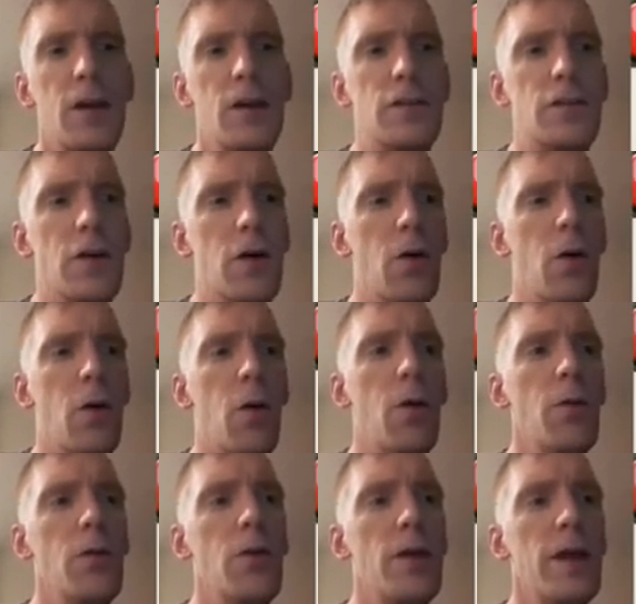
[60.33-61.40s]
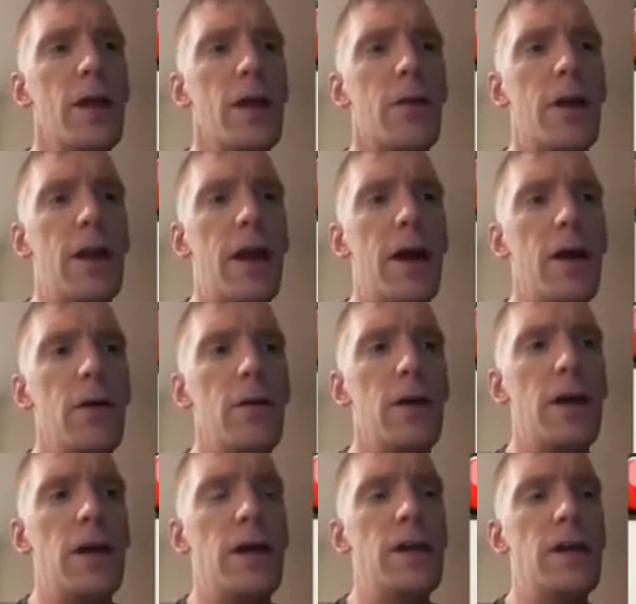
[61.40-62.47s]
So what we're looking at right now
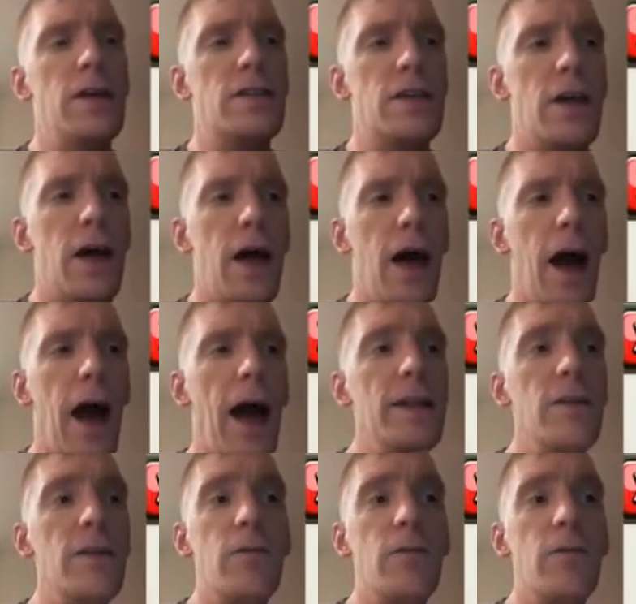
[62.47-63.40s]
is, I didn't